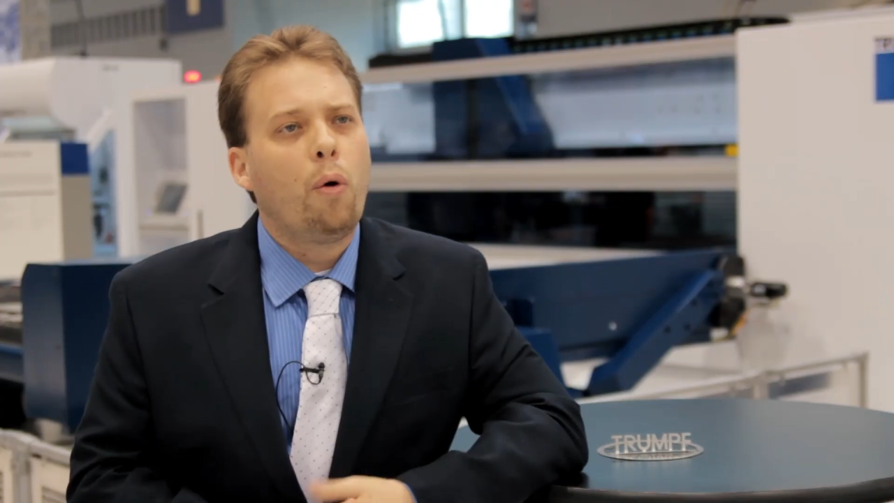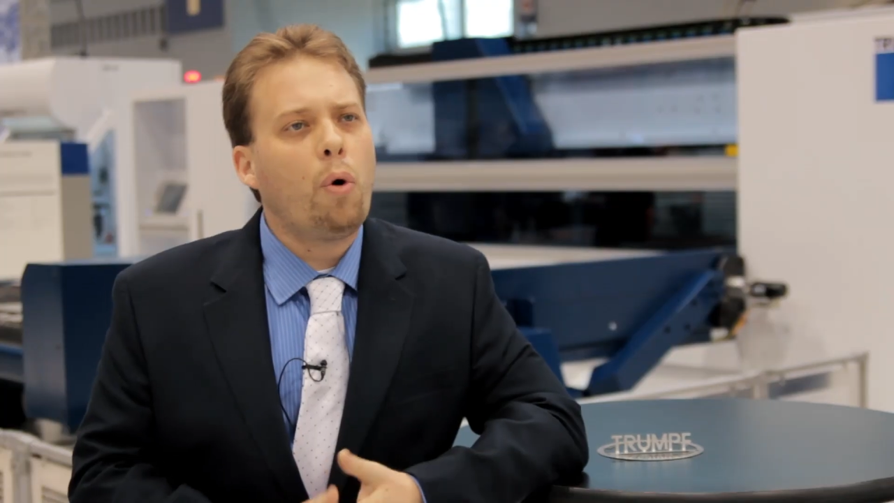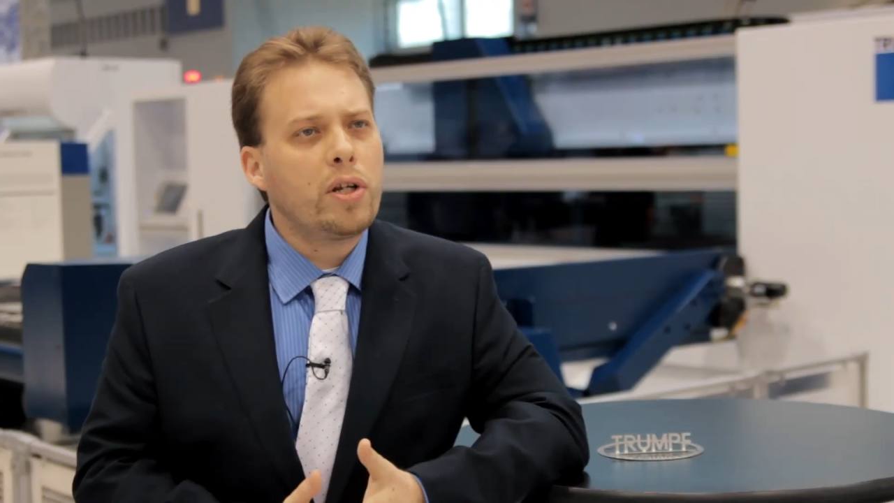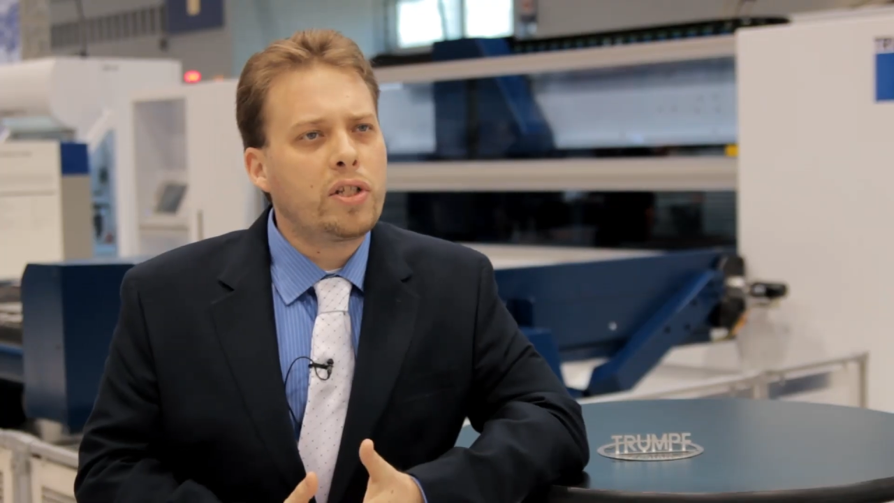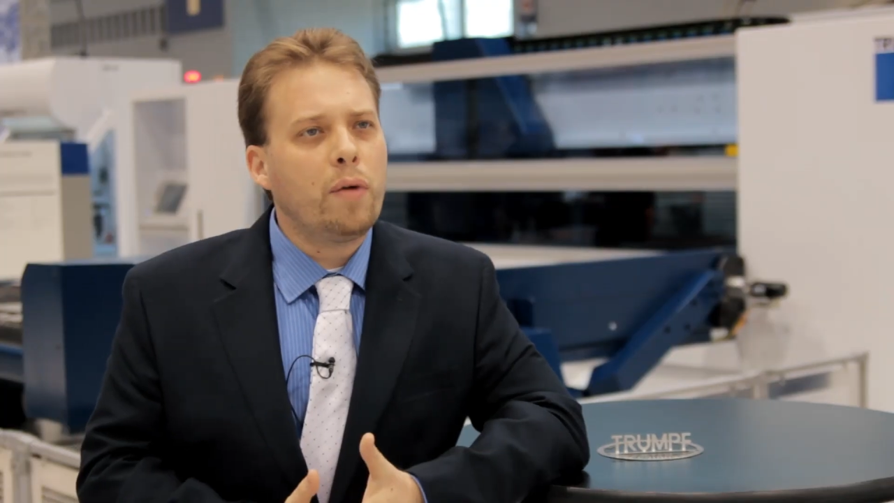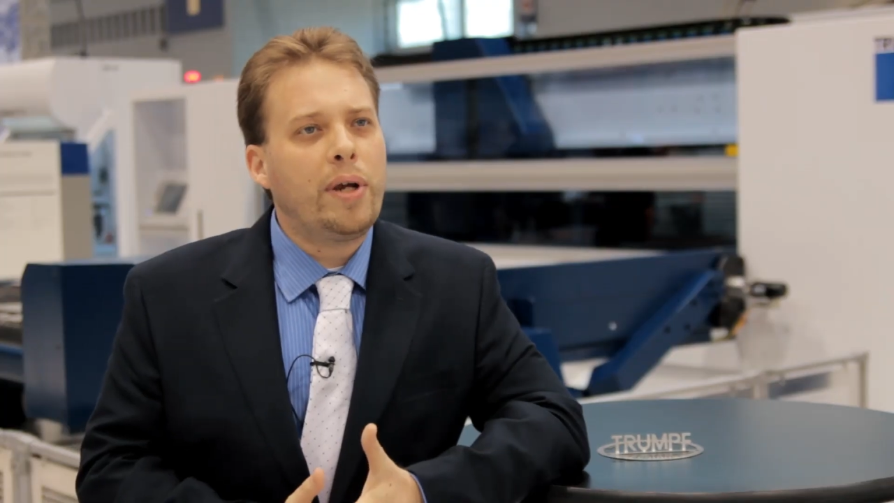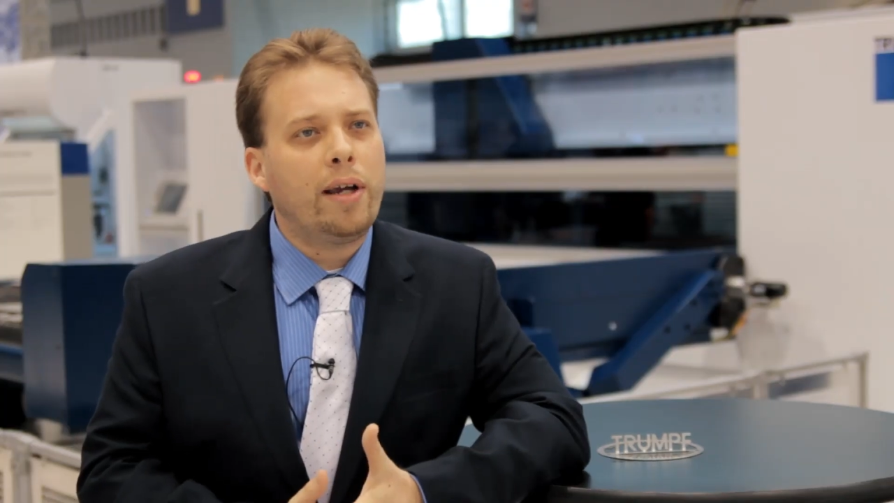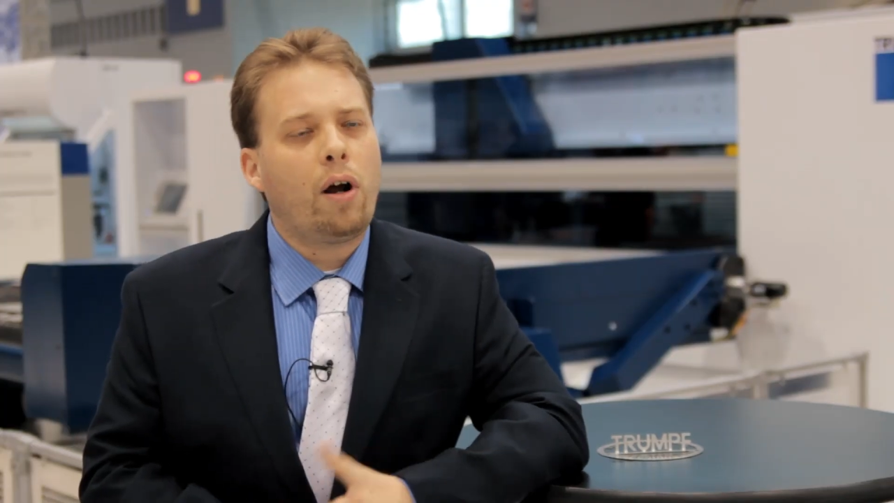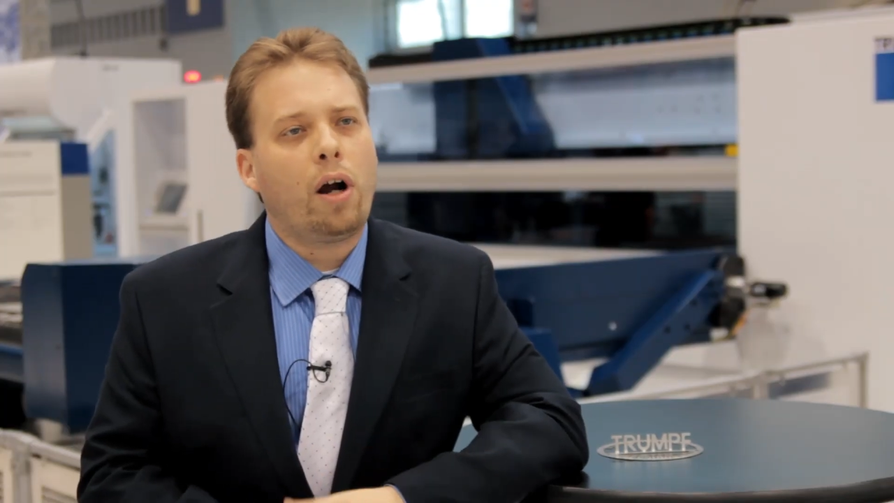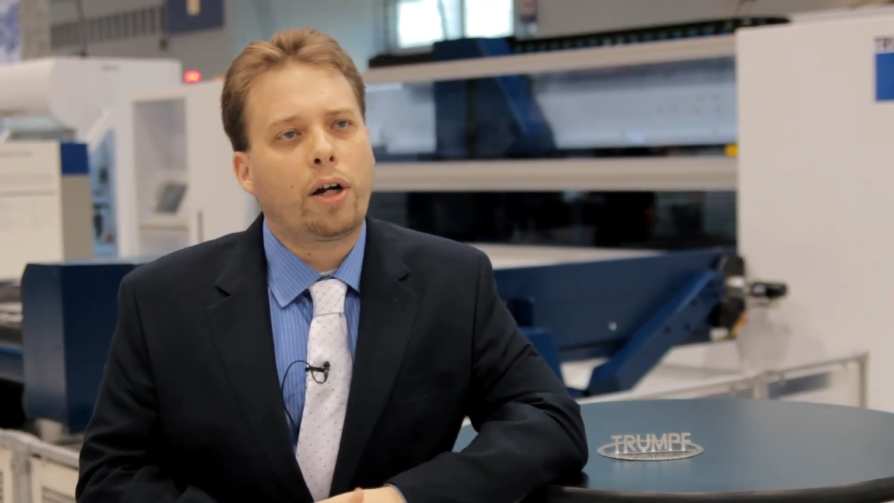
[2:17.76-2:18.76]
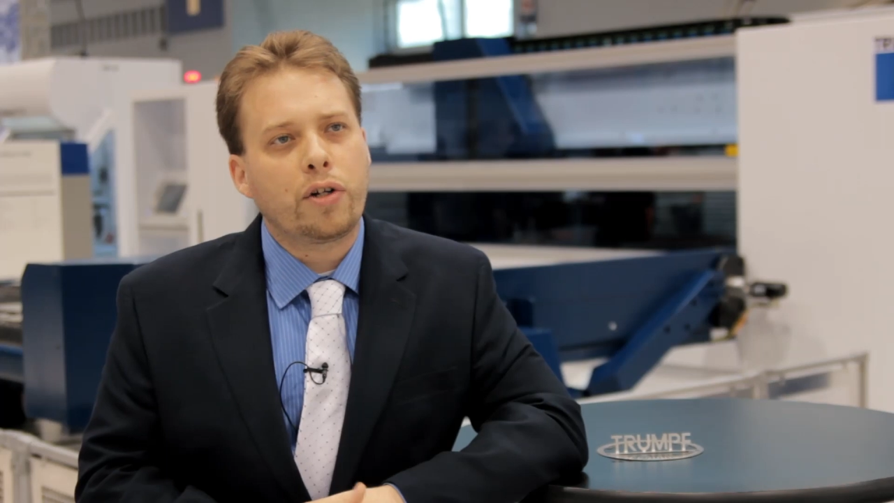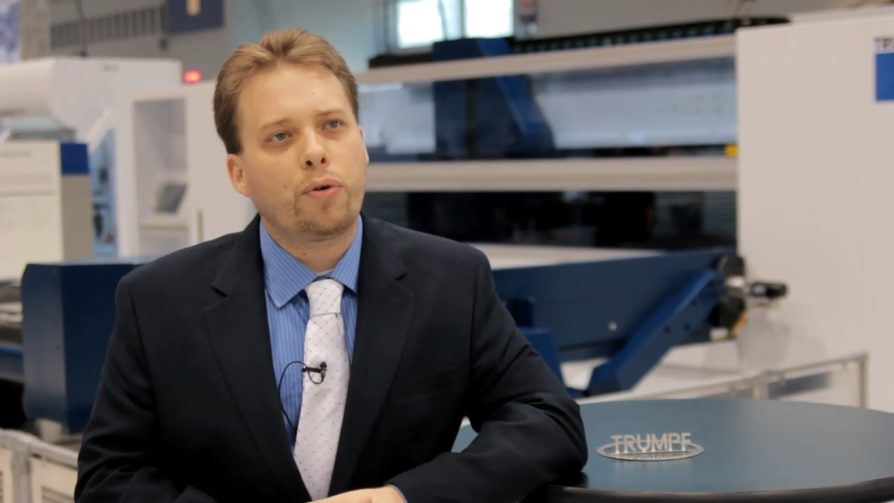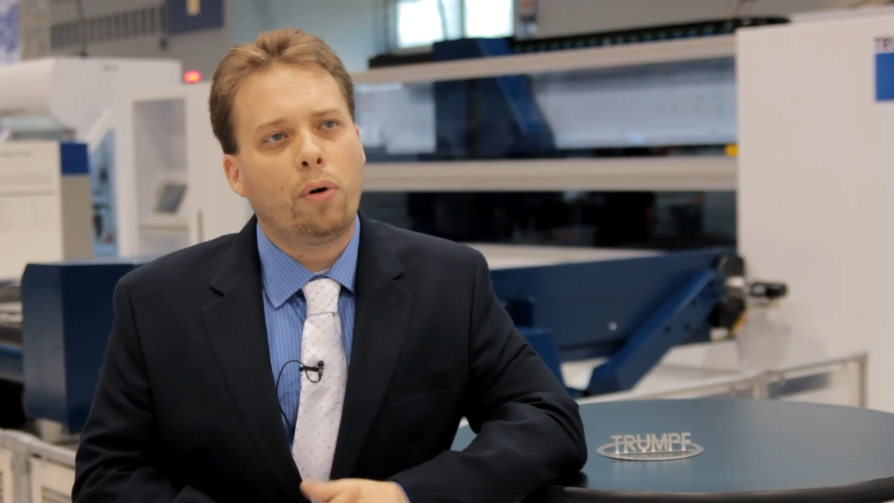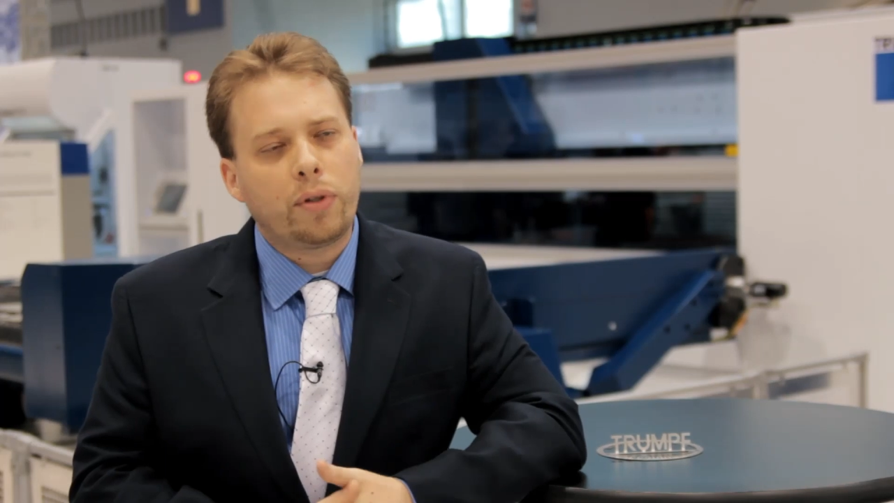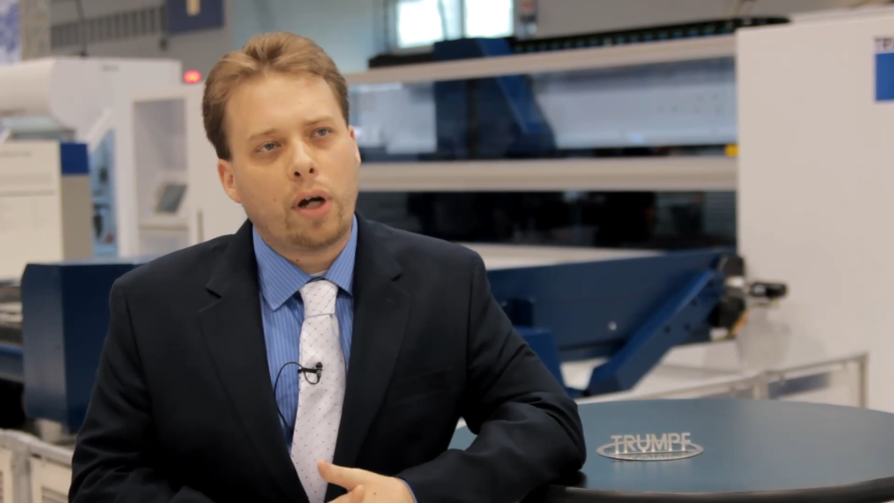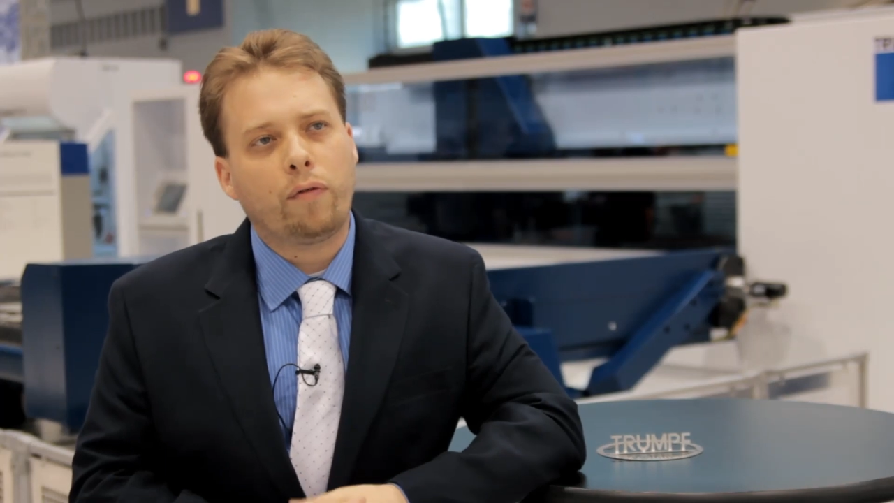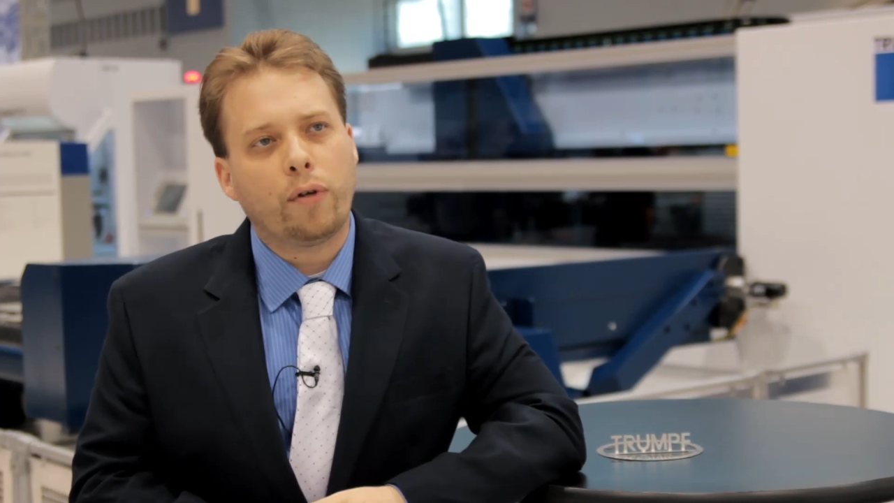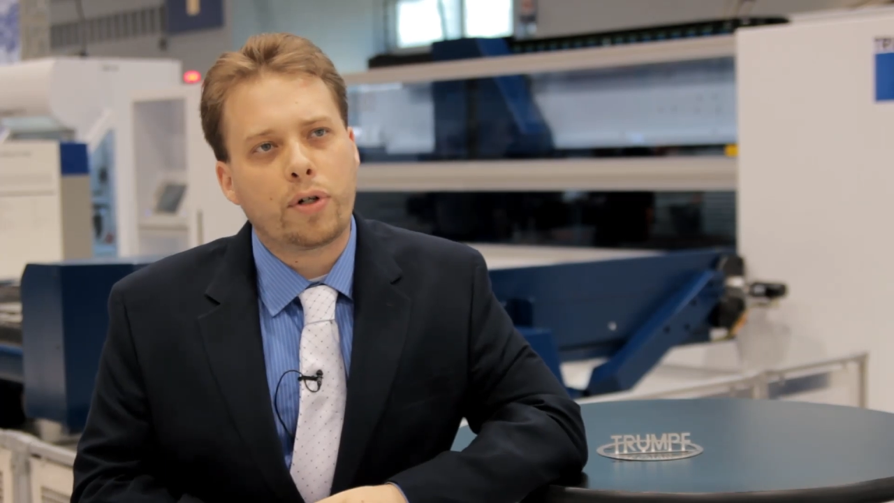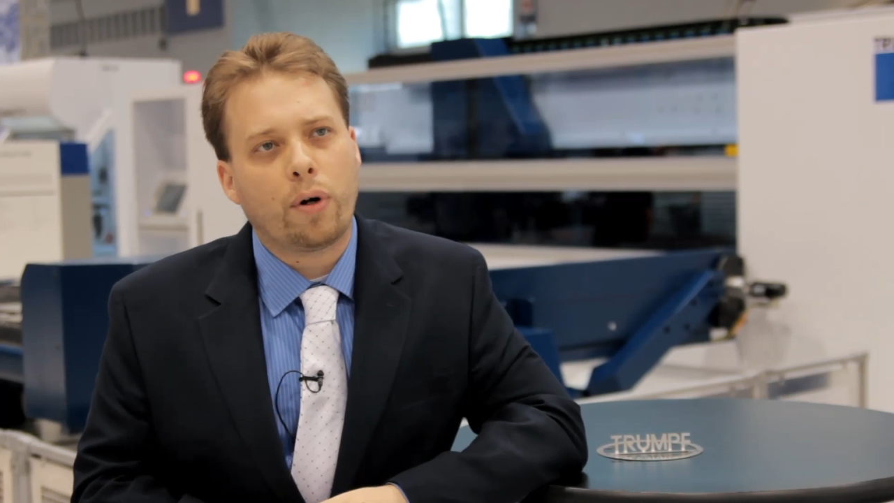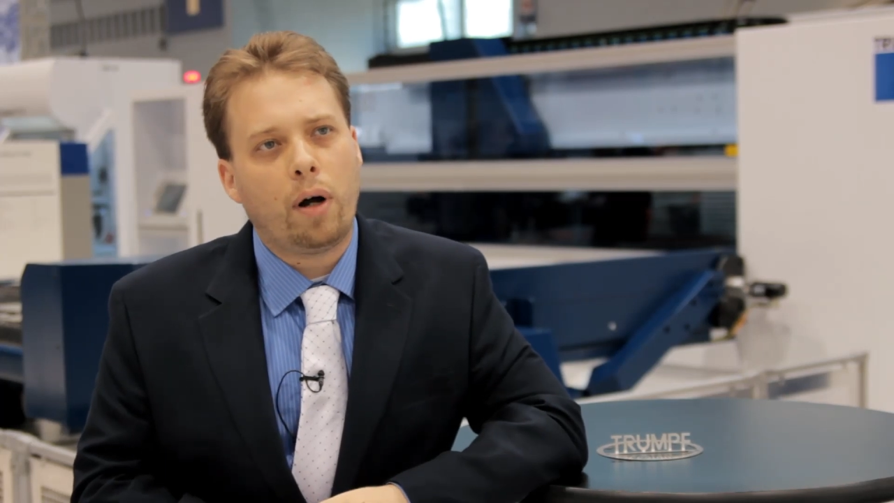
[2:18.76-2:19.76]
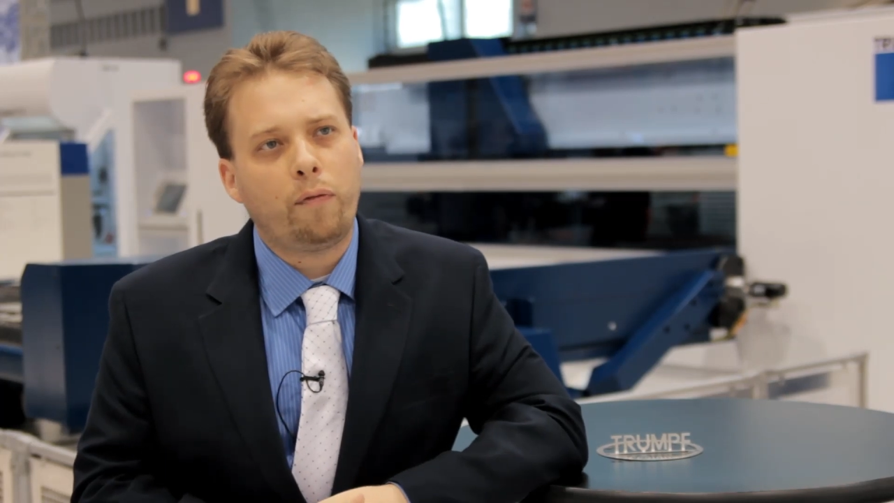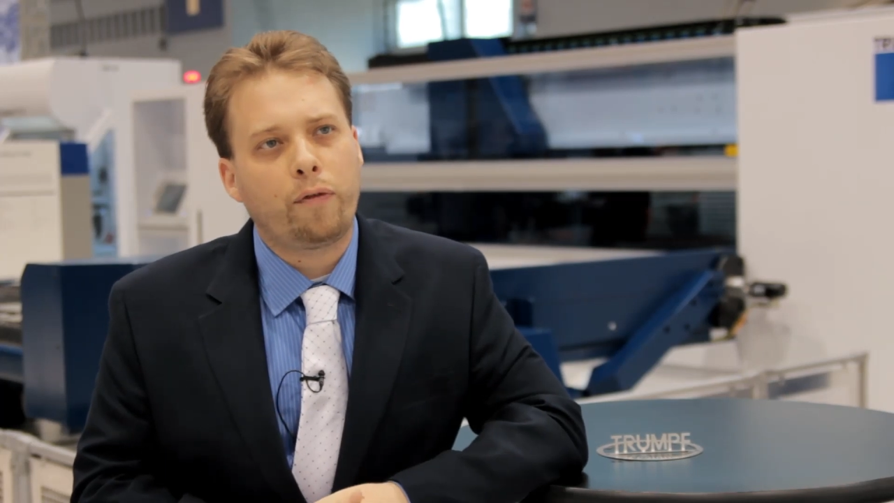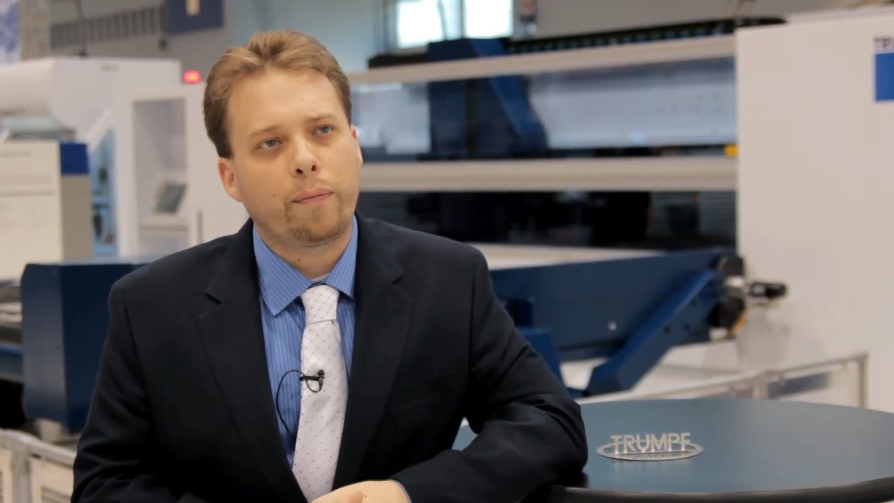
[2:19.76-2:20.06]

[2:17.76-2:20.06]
What has the B&R control done for TRUMPF?